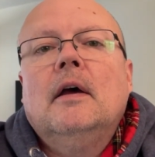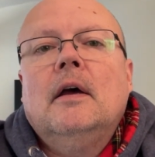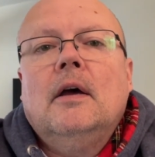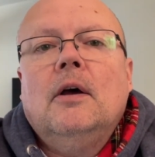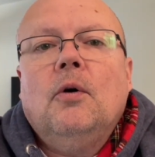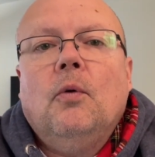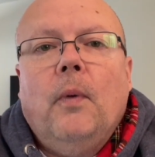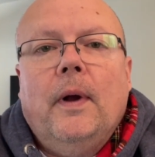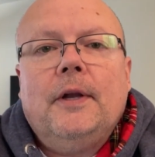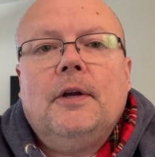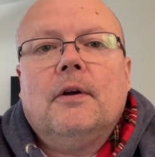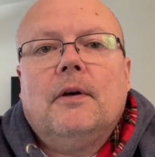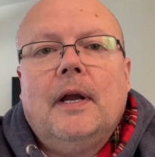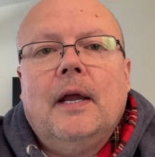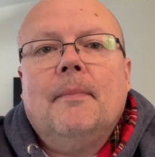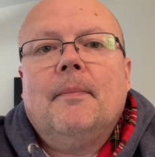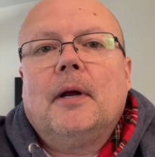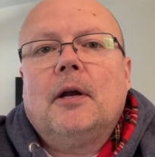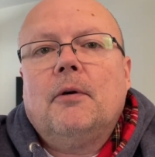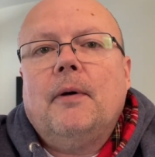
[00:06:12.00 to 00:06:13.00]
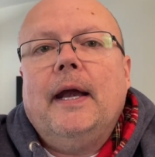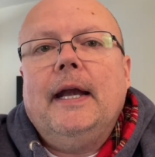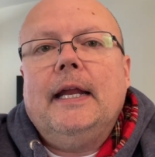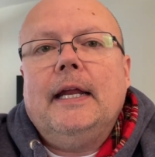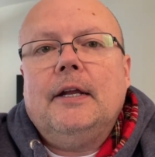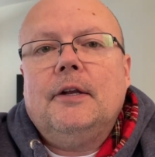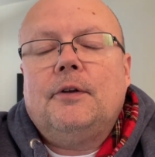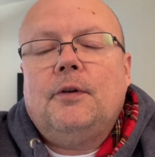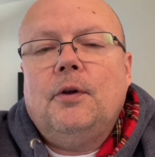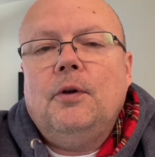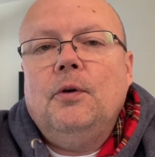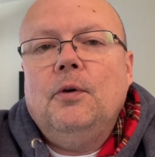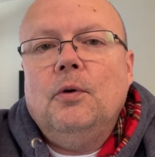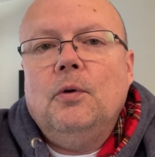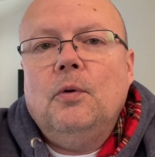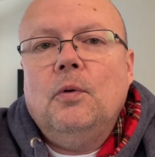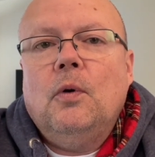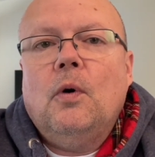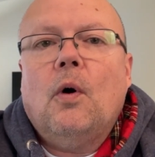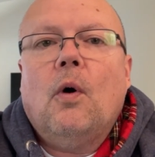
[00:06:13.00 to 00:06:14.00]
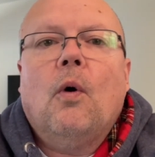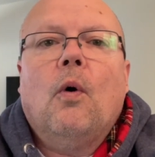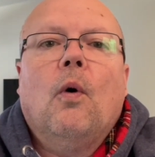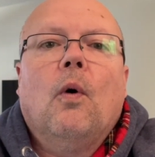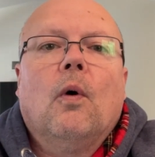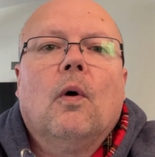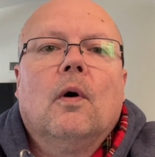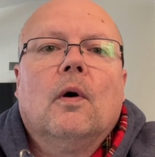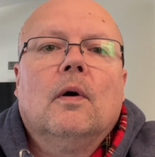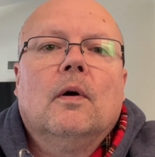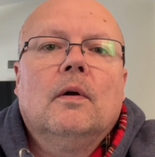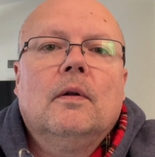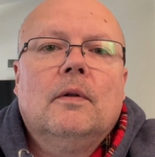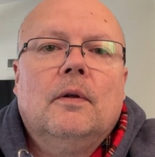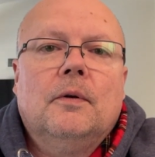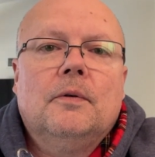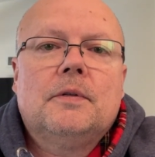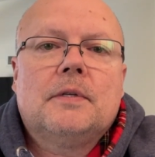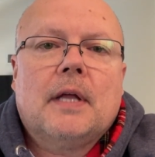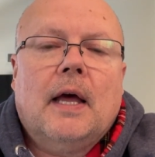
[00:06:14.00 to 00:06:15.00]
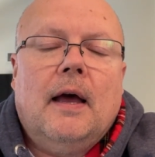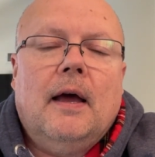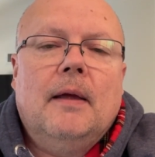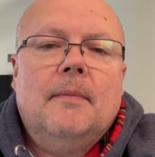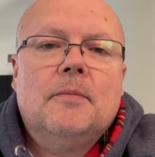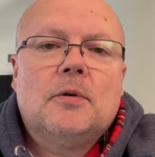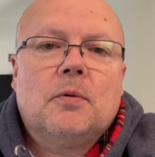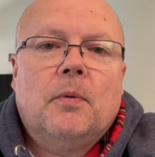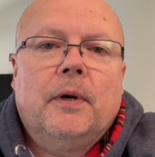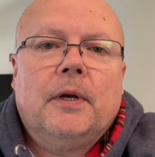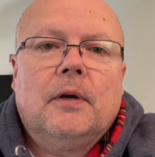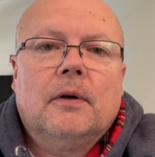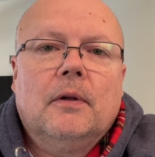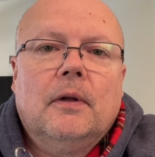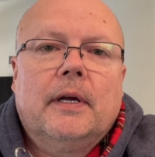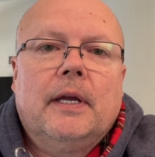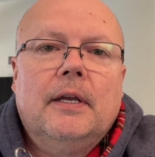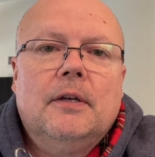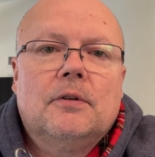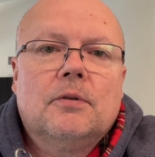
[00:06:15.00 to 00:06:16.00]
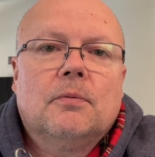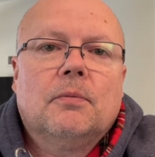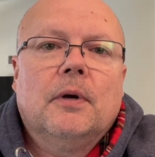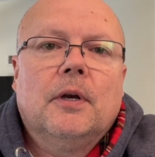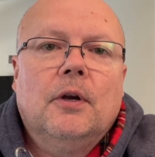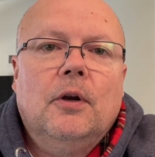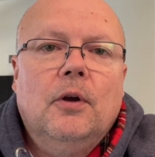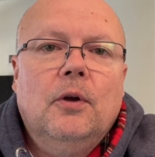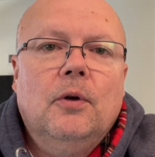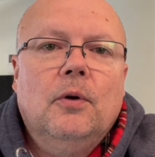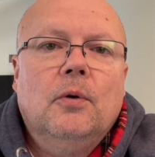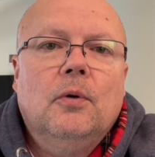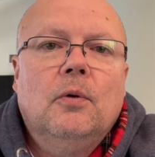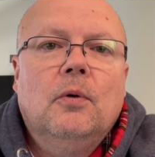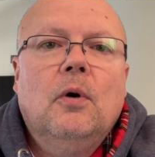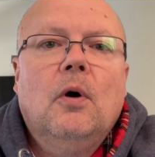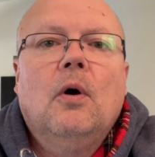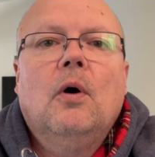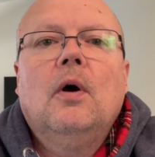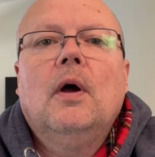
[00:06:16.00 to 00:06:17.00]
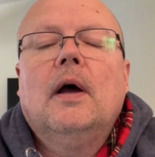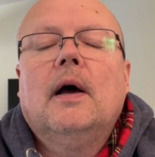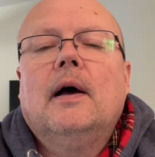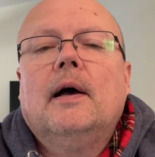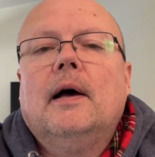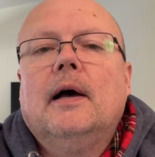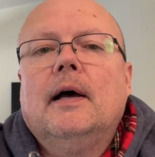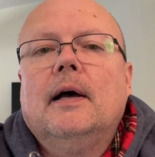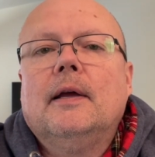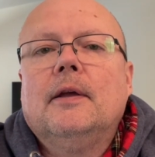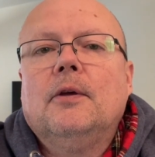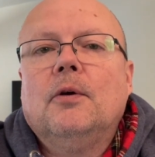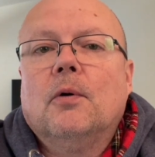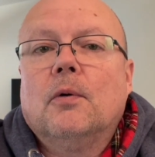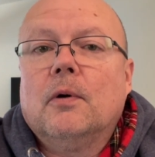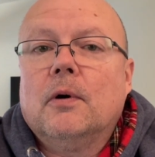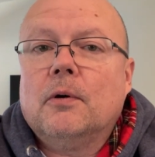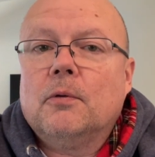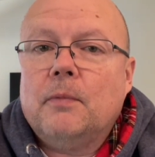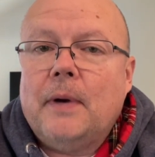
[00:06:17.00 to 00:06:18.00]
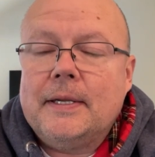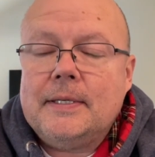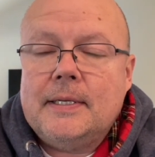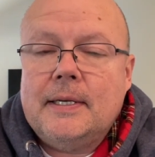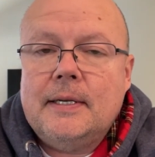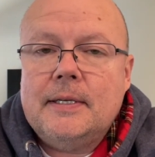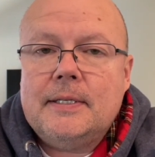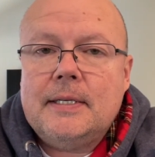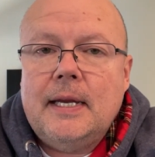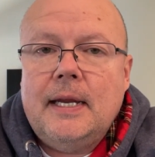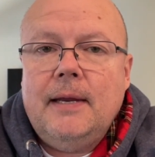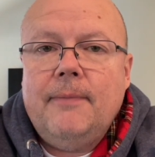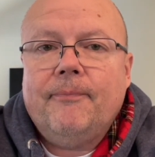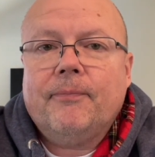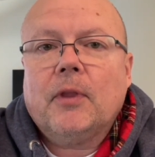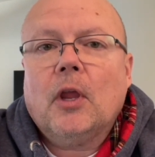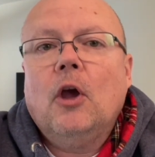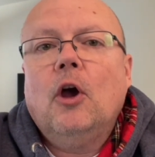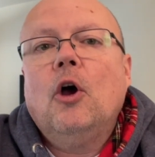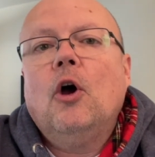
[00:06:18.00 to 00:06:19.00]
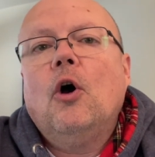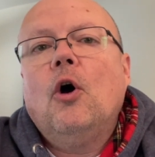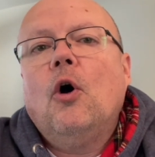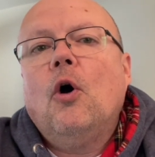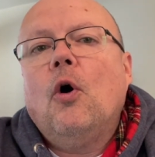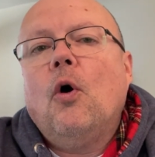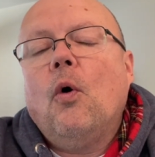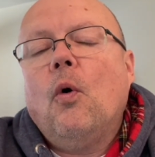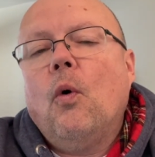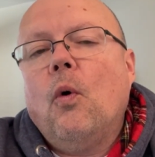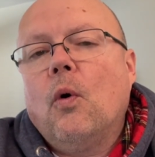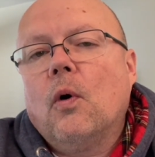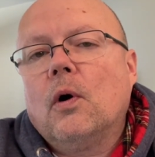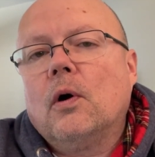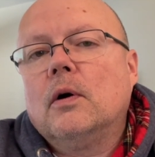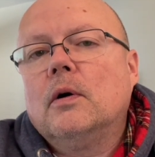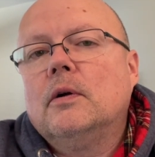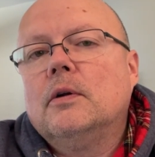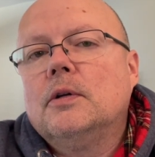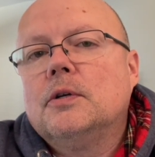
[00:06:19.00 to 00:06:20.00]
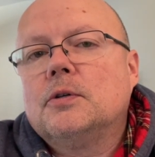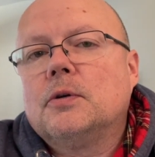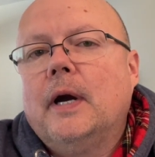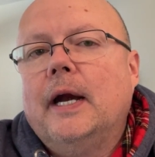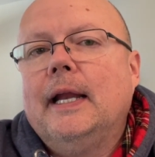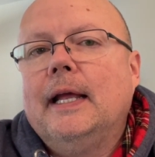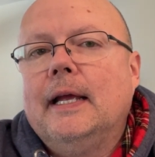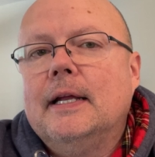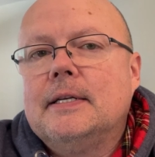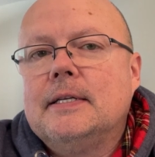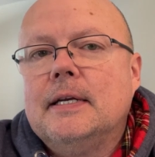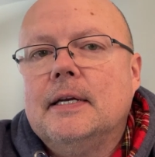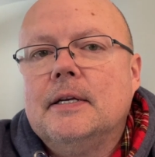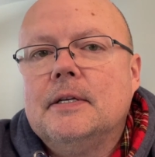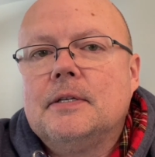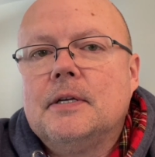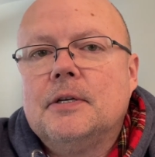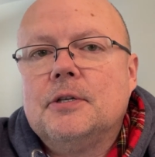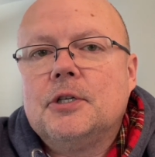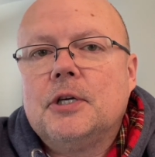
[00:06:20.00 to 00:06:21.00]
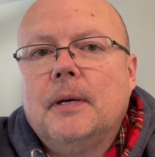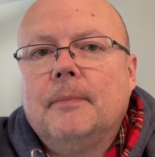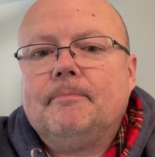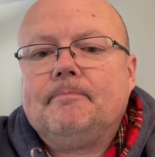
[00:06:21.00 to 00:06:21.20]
when you're immigrating to, or those times when you're looking to renew your residency or try to get citizenship.